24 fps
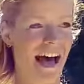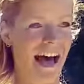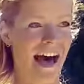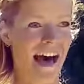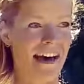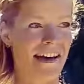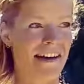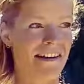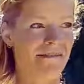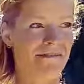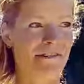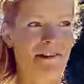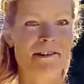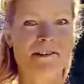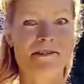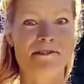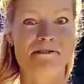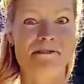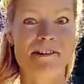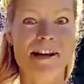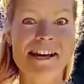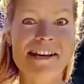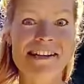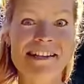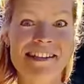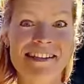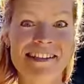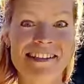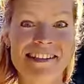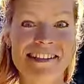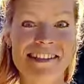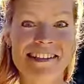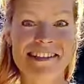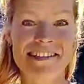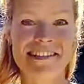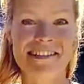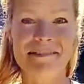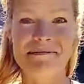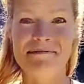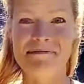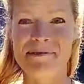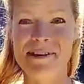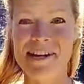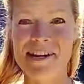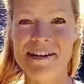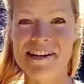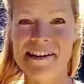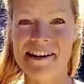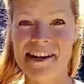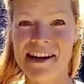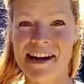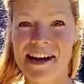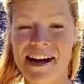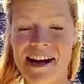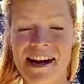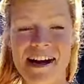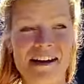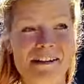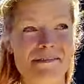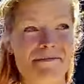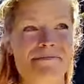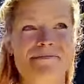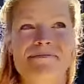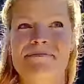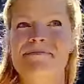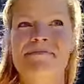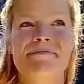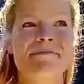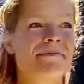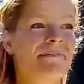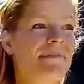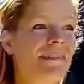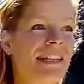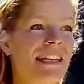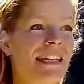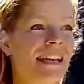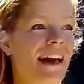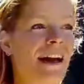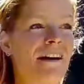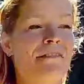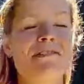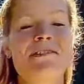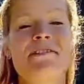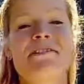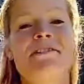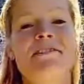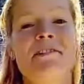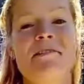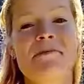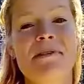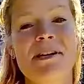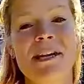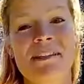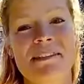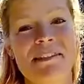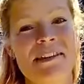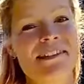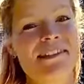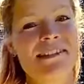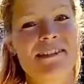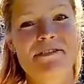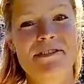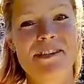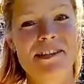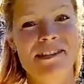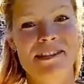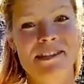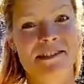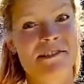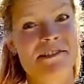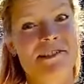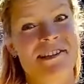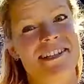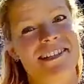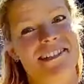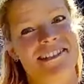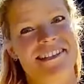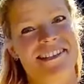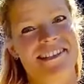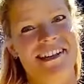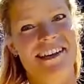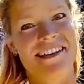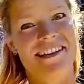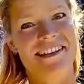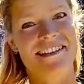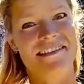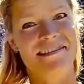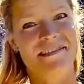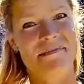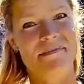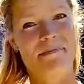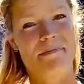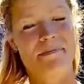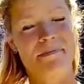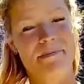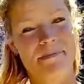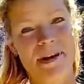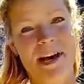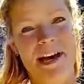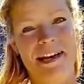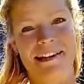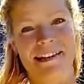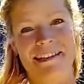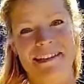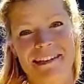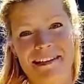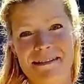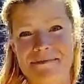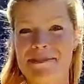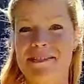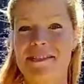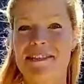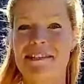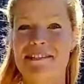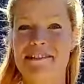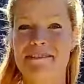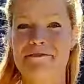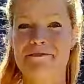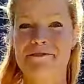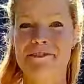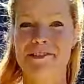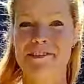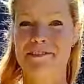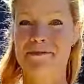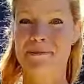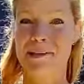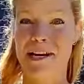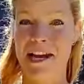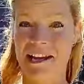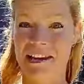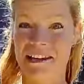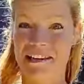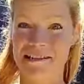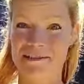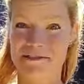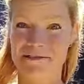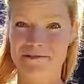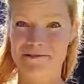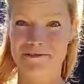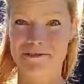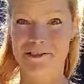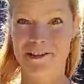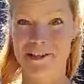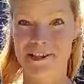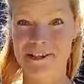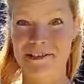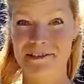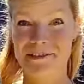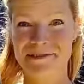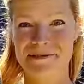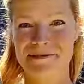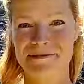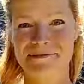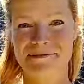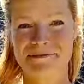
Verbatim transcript: I rode reindeer in Siberia. I've, I've done so many things. I've got stories to tell you. But let me tell you first what I can do for you.